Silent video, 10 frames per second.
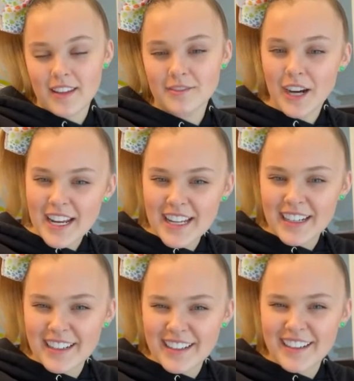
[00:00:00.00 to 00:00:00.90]
Right?
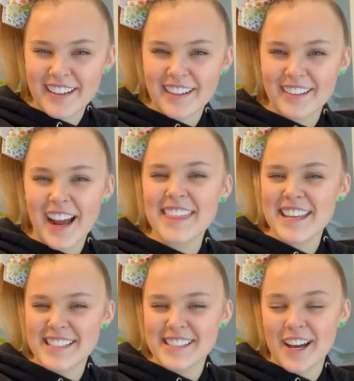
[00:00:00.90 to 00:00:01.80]
I
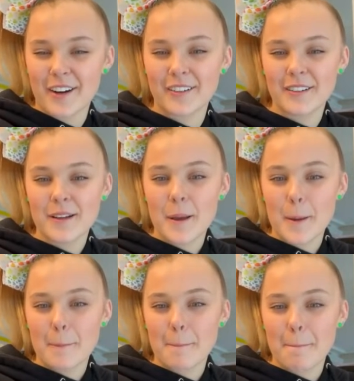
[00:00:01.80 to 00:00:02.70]
think so.
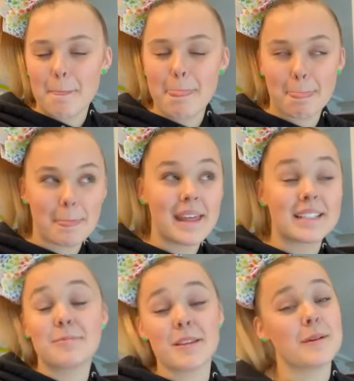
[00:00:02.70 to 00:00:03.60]
It's
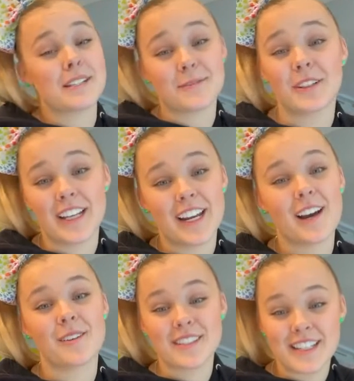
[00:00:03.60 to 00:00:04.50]
been the best 48
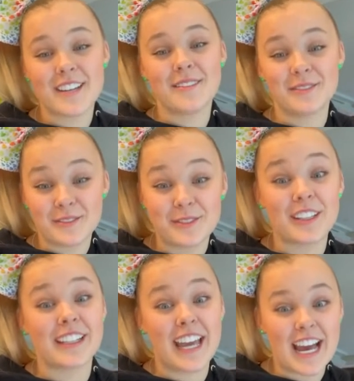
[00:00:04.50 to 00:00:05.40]
hours. It
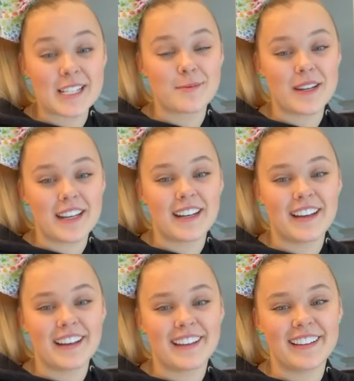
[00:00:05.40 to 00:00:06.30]
really has been.
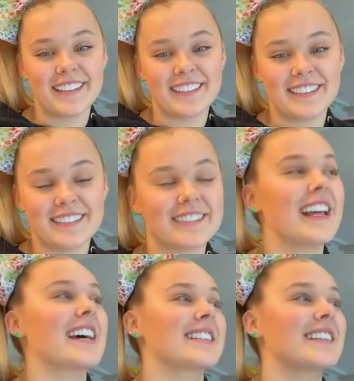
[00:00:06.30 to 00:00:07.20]

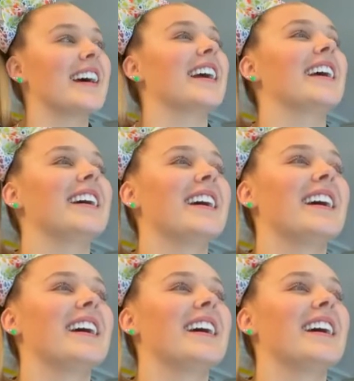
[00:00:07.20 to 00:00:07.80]
Last night,